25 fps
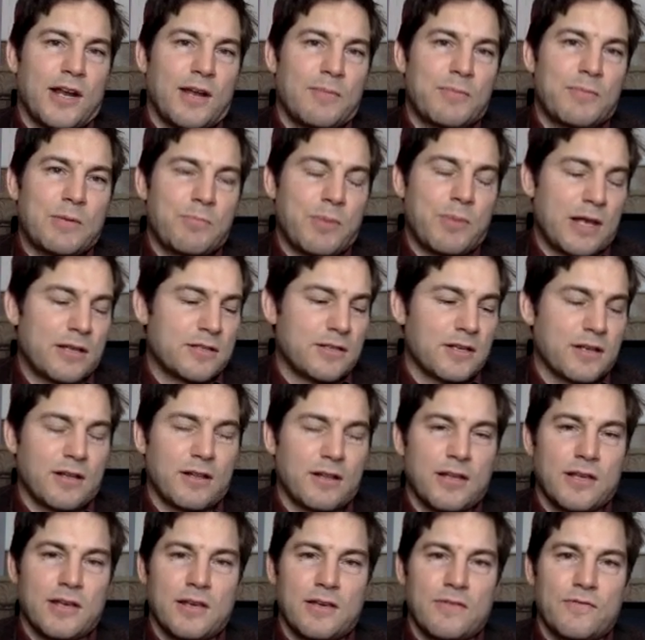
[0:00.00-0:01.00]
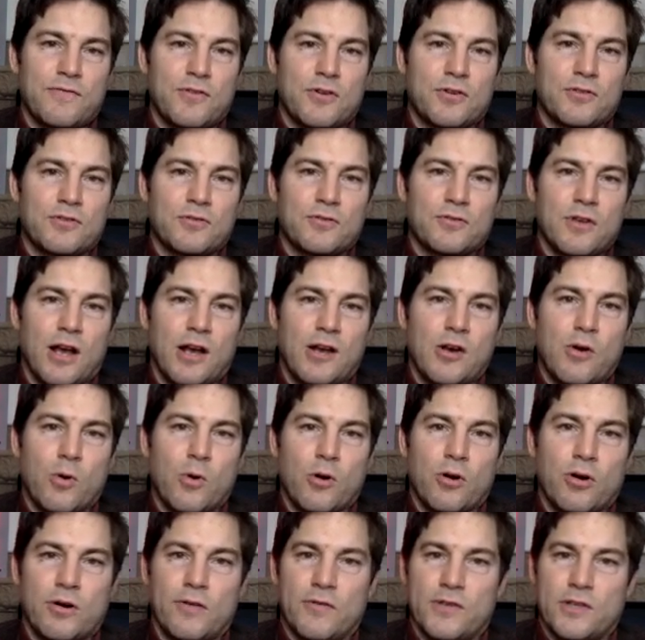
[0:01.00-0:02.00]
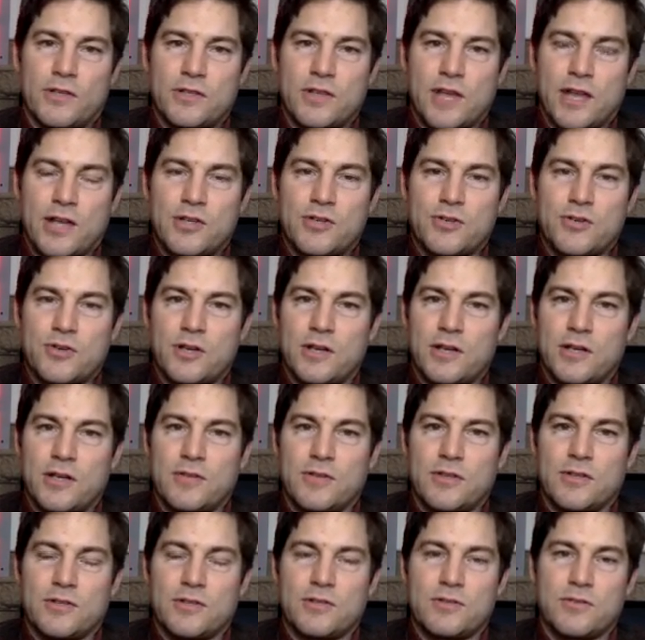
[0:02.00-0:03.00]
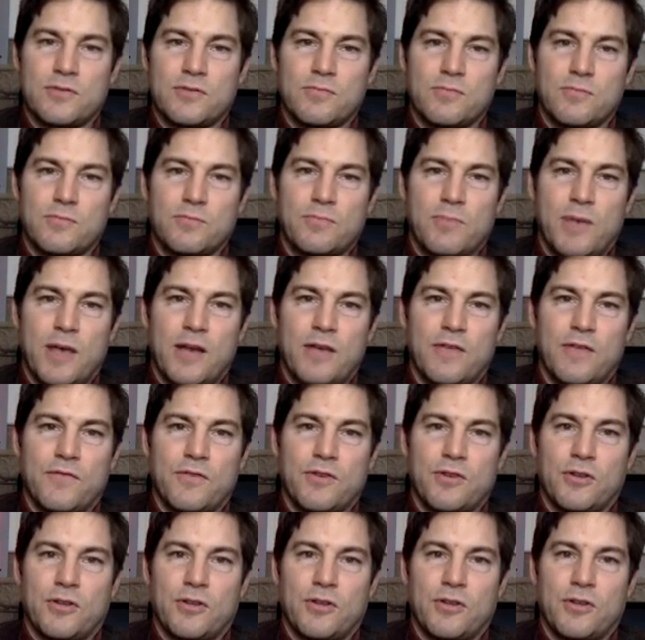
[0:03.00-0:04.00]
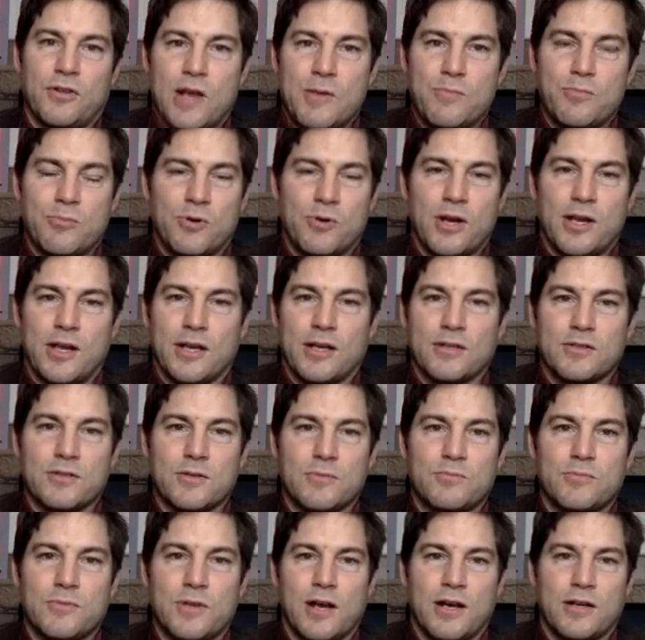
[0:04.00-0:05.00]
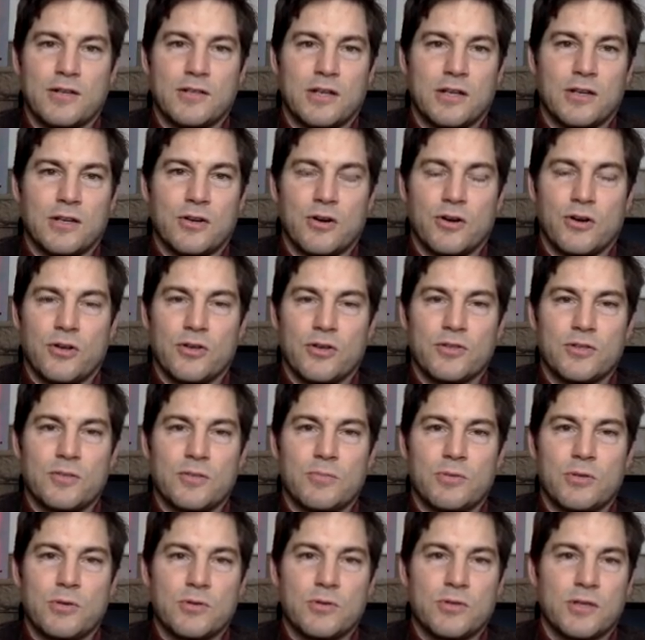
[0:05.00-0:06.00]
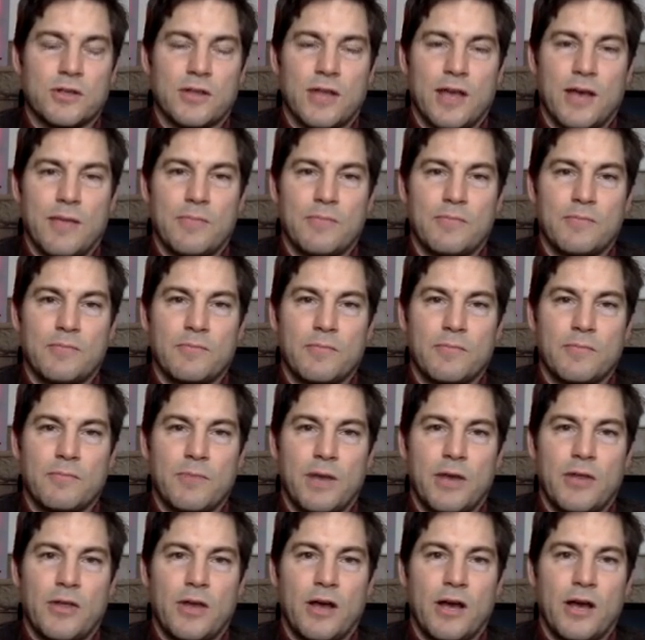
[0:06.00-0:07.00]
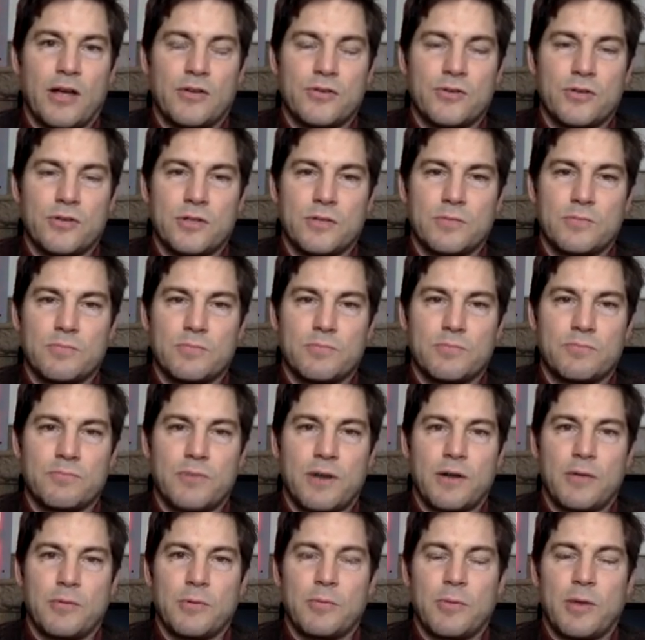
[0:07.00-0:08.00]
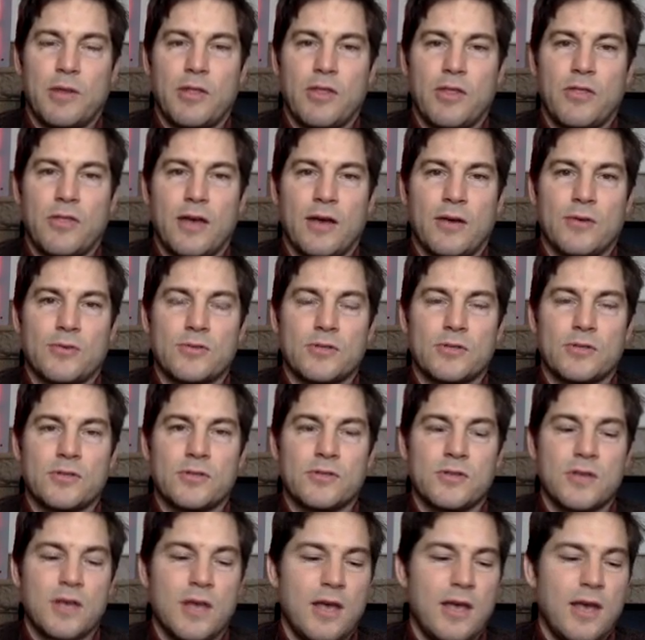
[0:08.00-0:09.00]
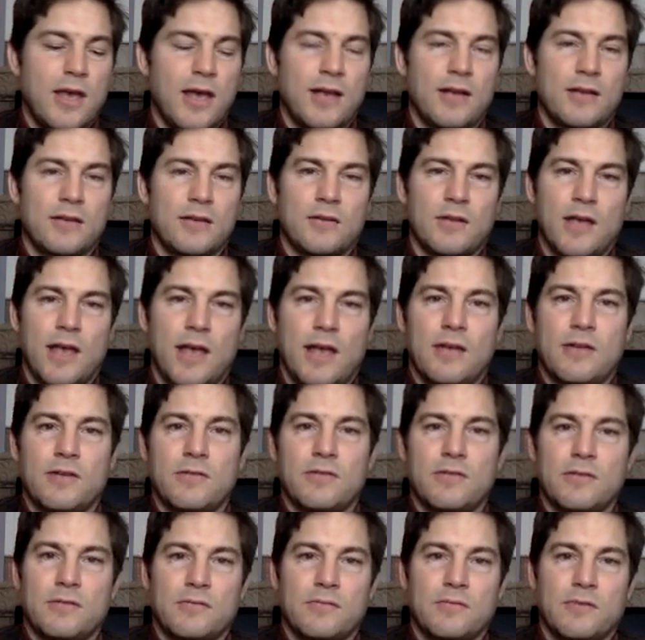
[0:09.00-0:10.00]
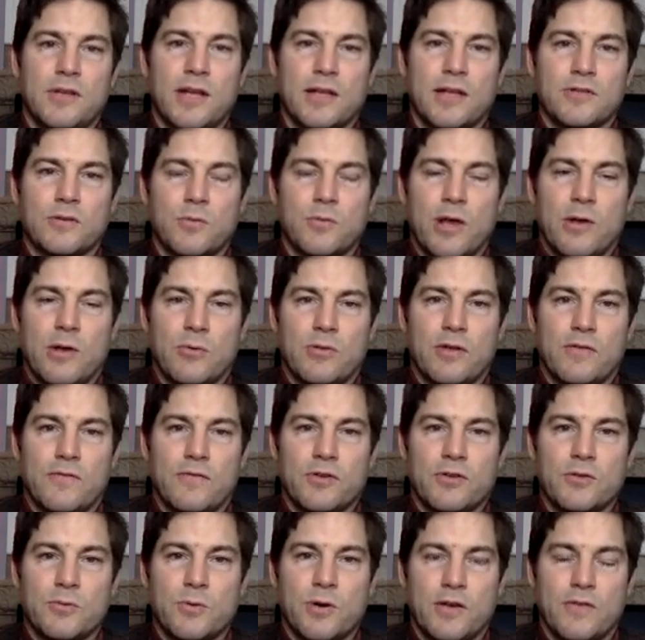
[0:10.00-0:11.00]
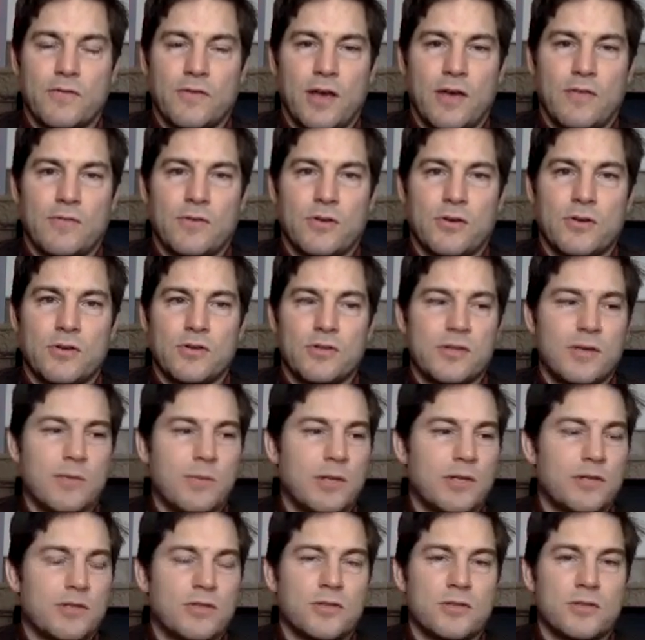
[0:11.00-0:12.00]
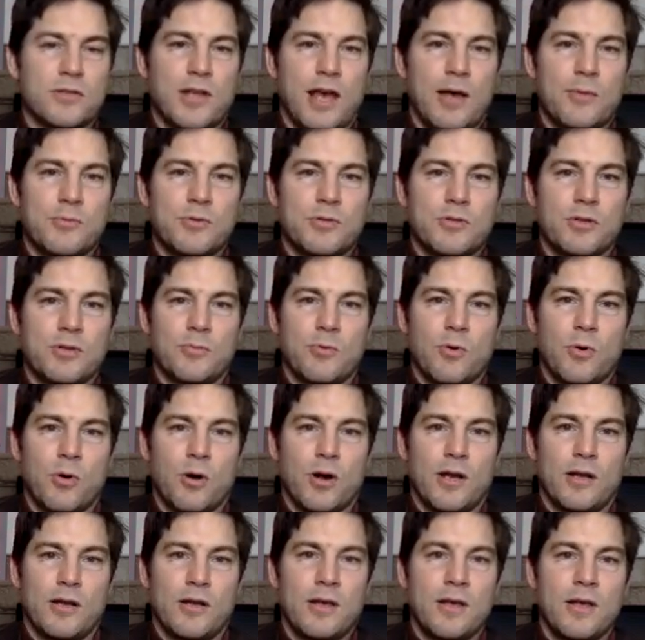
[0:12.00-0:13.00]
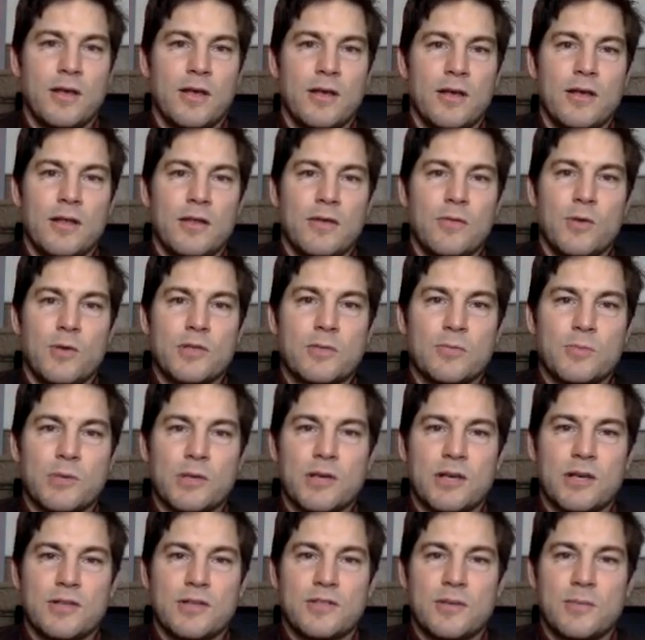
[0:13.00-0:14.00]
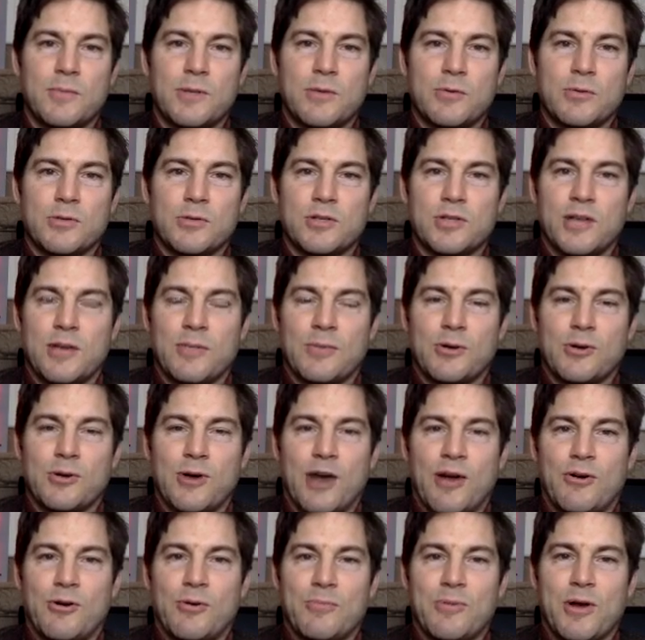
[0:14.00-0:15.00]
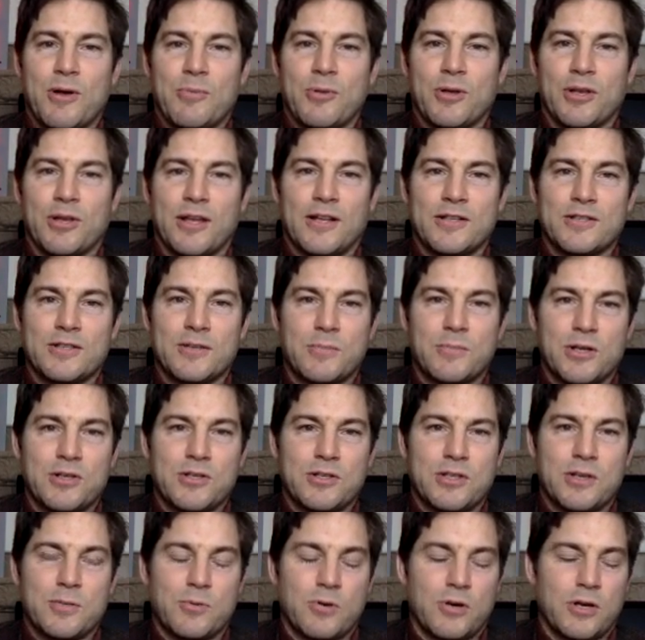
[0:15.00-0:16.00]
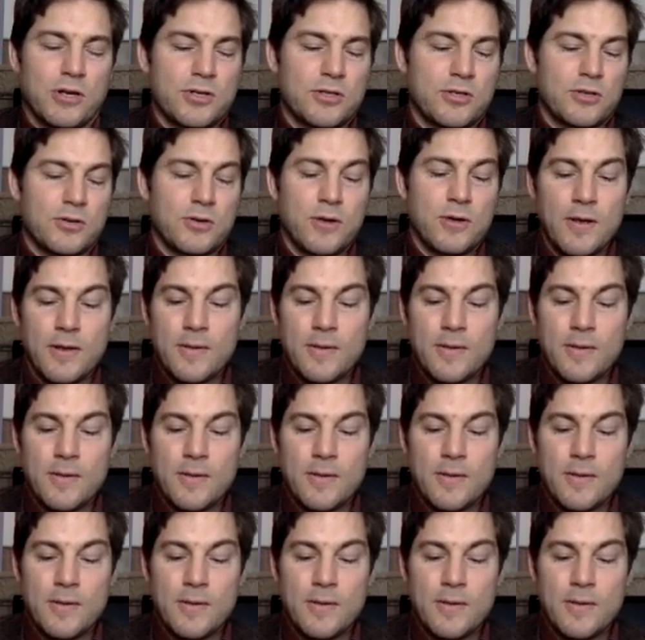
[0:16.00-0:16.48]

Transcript: I mean, basically, for a quarter of a century, this pedophilia rape ring is abducting girls and abusing them by the hundreds, probably by the thousands, and gets away with it for 25 years. I mean, it's just absolutely abhorrent. It wasn't because somebody was a Democrat or Republican. It's a much deeper issue.